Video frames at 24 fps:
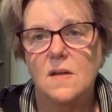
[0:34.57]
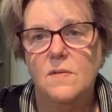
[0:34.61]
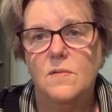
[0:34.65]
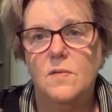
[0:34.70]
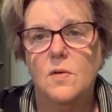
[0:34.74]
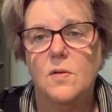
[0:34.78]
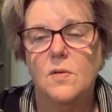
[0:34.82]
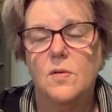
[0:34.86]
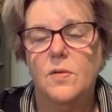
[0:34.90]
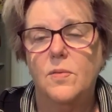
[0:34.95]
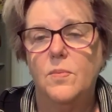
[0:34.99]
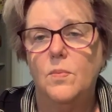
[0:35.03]
if
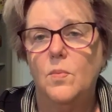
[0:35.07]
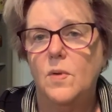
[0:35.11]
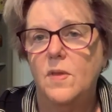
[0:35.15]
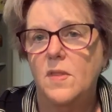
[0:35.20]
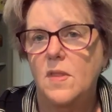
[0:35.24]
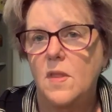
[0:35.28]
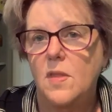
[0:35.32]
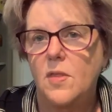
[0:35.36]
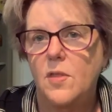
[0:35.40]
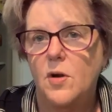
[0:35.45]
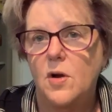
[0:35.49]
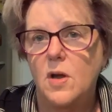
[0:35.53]
you're
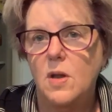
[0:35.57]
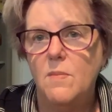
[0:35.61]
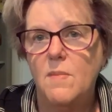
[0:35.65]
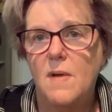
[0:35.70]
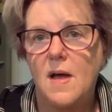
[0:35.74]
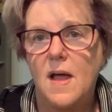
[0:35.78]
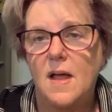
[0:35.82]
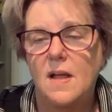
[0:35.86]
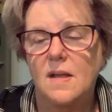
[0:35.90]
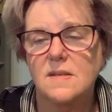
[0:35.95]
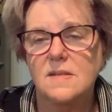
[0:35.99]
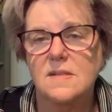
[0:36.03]
within 30
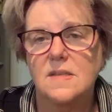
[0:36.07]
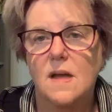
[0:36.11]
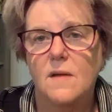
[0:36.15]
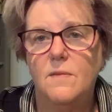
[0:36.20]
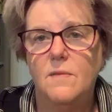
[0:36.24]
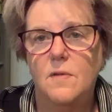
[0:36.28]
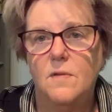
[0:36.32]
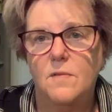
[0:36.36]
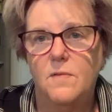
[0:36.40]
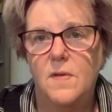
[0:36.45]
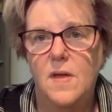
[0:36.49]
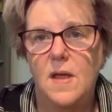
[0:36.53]
miles of
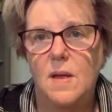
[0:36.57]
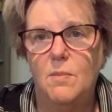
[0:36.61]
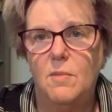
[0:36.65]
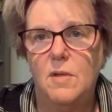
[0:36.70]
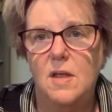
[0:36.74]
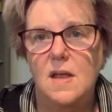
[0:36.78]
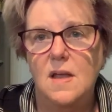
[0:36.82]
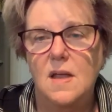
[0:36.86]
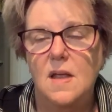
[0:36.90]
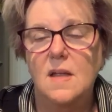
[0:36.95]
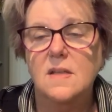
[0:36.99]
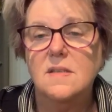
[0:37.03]
your
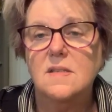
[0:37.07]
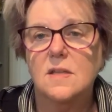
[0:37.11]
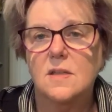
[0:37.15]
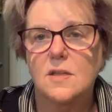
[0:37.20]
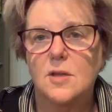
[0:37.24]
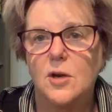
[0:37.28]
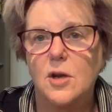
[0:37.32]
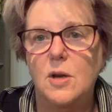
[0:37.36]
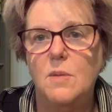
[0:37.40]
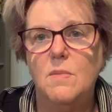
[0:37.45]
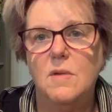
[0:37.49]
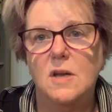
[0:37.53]
family, it's a
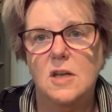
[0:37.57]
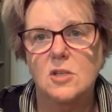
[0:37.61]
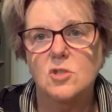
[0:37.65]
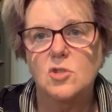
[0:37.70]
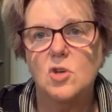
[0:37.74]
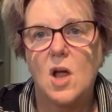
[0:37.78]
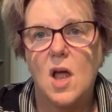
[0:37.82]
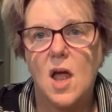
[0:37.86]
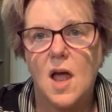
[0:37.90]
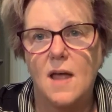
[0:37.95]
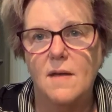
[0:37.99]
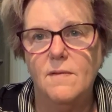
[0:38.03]
30-minute
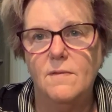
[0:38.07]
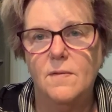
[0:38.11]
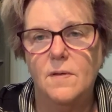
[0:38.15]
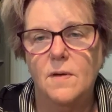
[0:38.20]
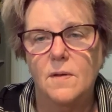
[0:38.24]
drive.